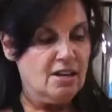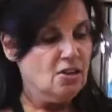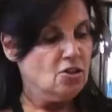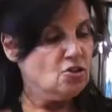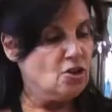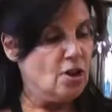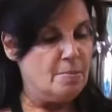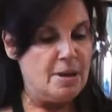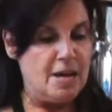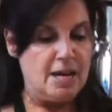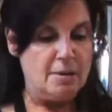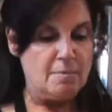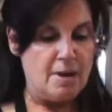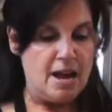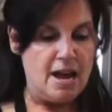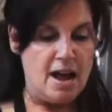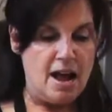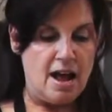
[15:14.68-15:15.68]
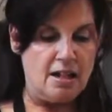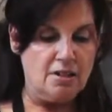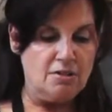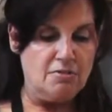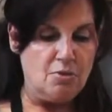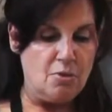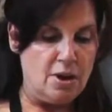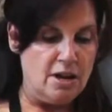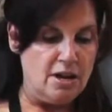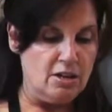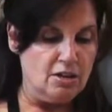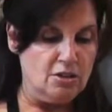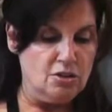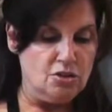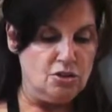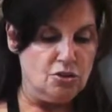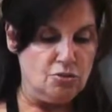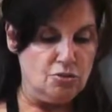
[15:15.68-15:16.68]
So I'm adding my olive
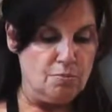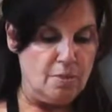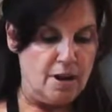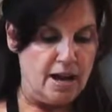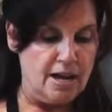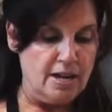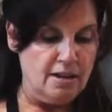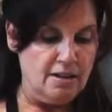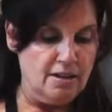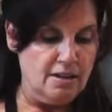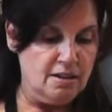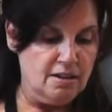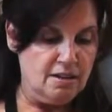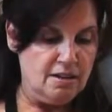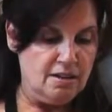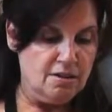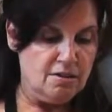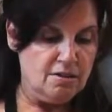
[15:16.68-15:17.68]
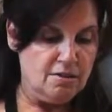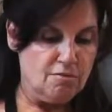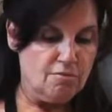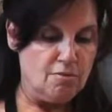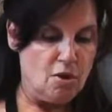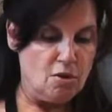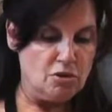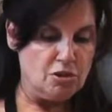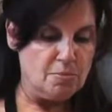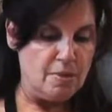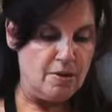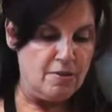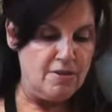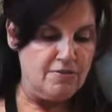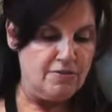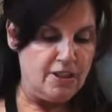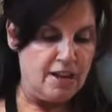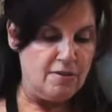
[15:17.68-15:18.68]
oil to my
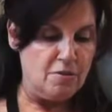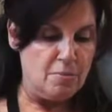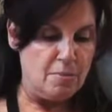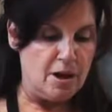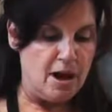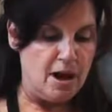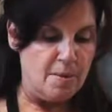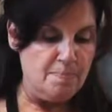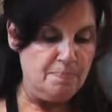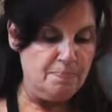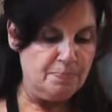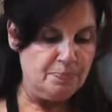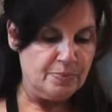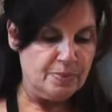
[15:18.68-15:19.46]
rosemary flavor bomb.